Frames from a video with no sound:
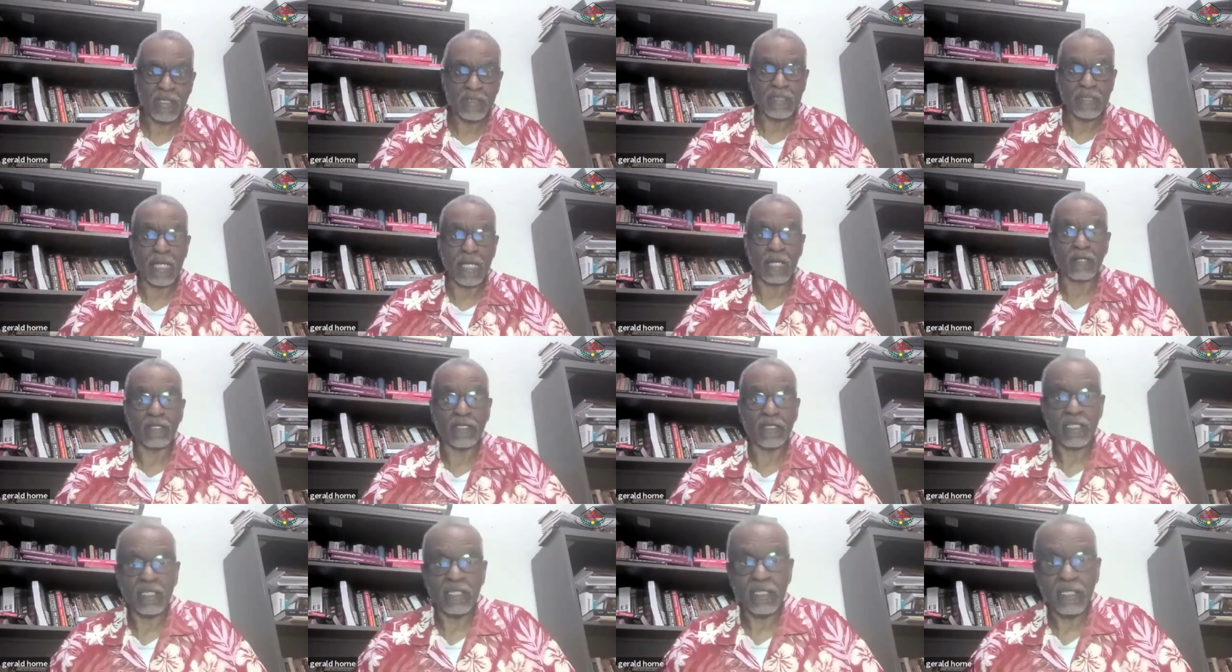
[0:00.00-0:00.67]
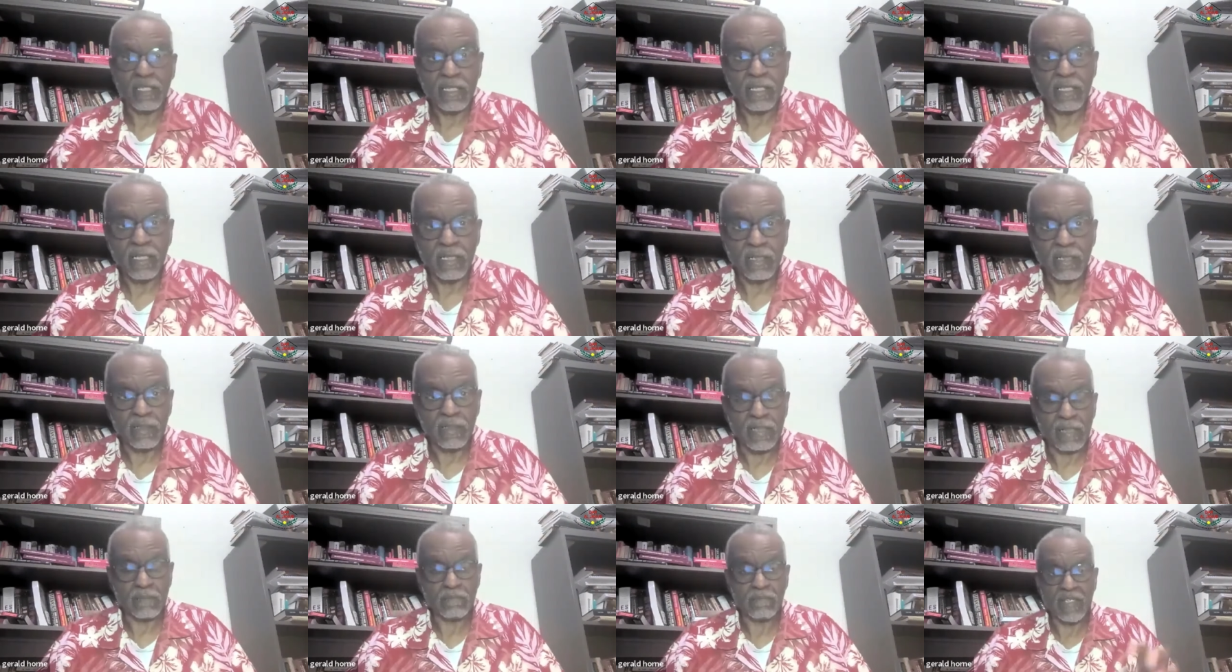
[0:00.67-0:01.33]
Now,
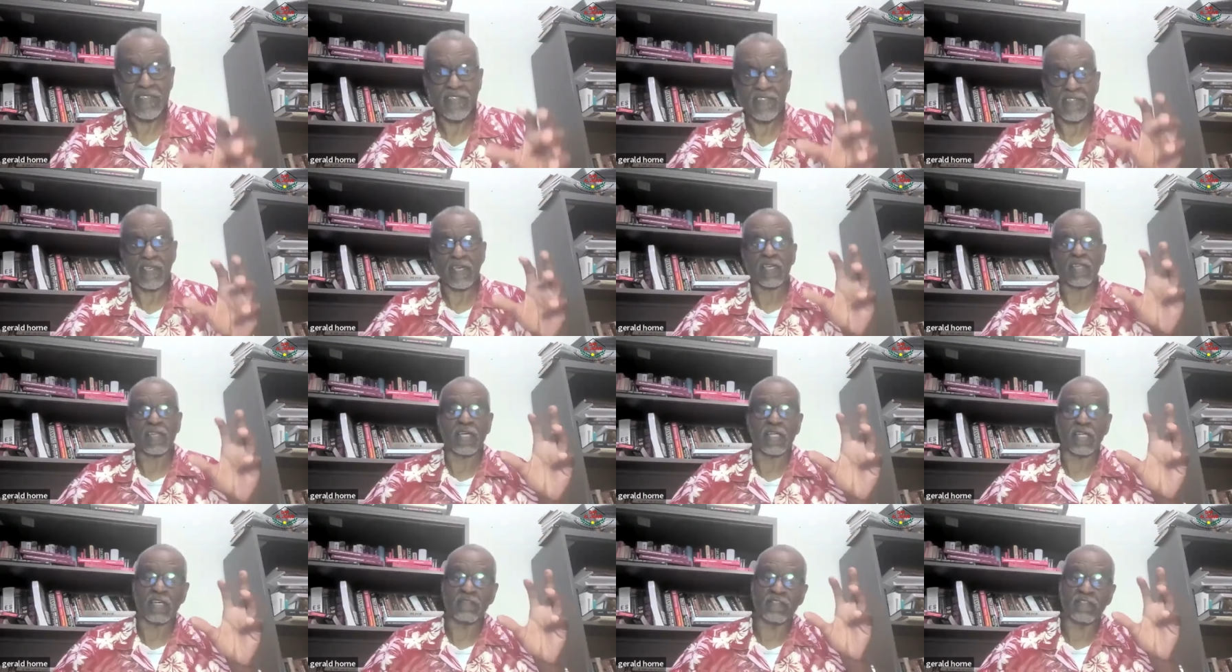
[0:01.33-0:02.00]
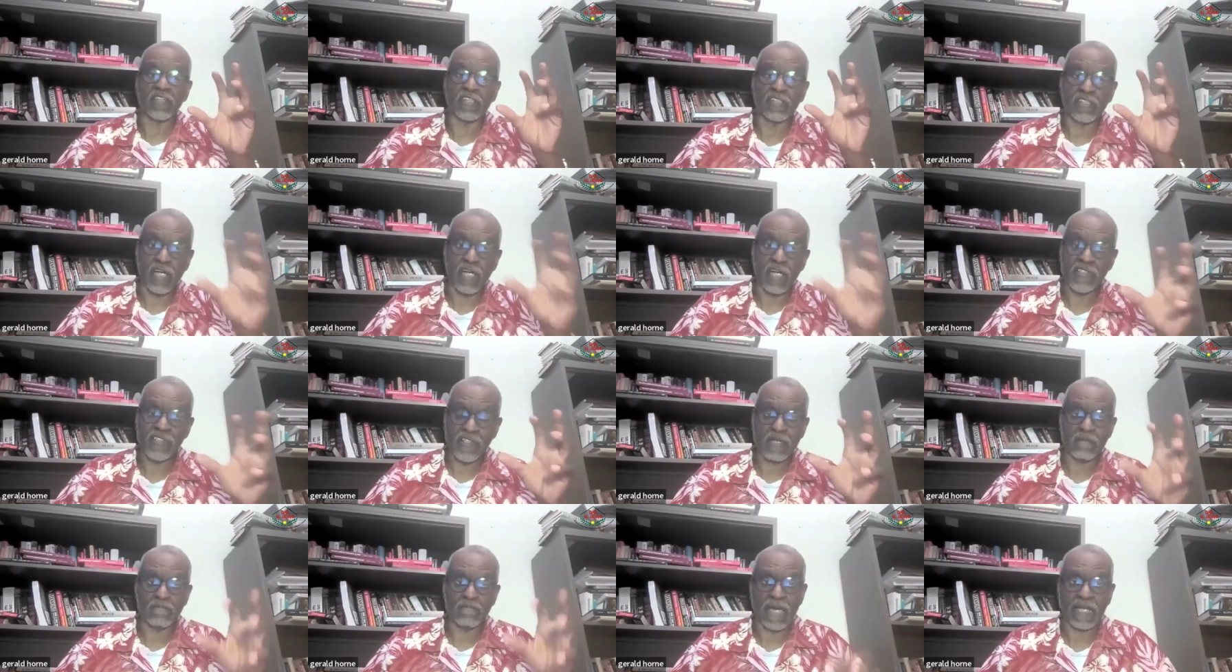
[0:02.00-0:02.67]
let me say that if he does
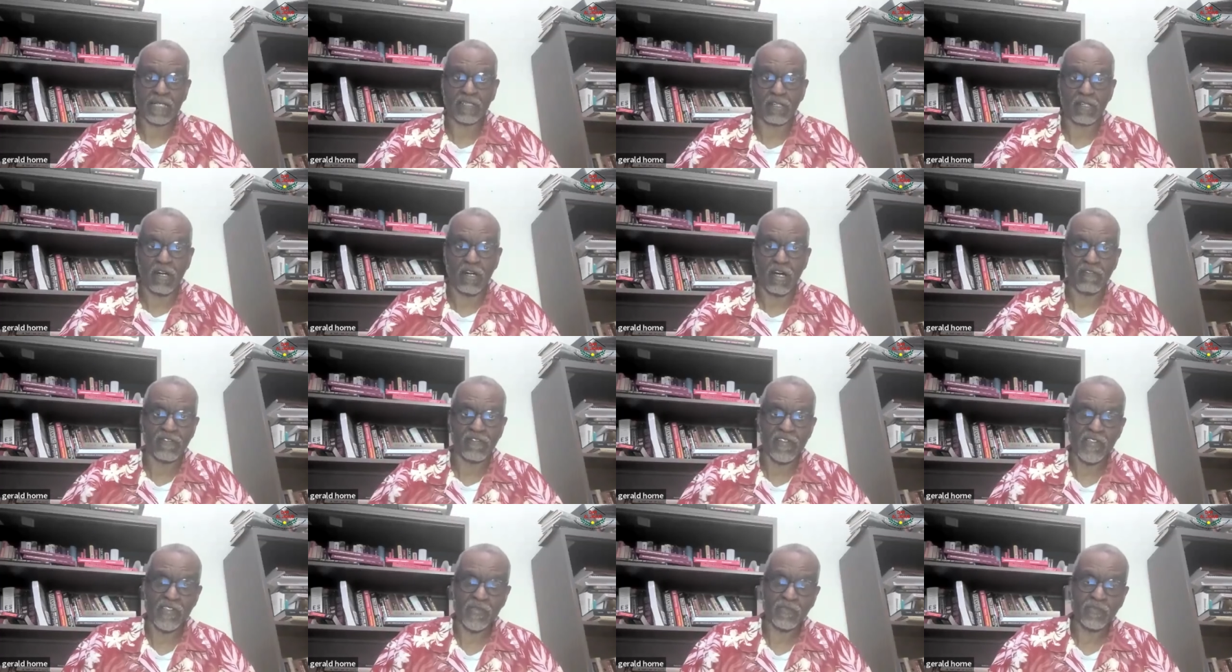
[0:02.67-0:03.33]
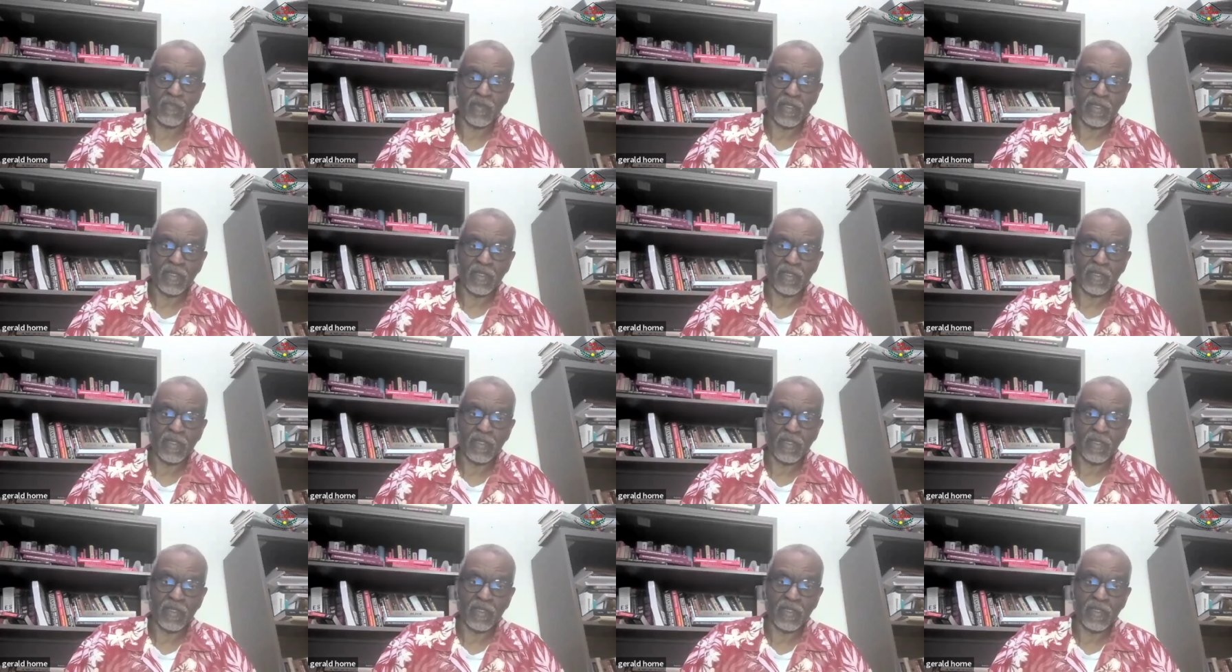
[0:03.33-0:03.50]
come back to office,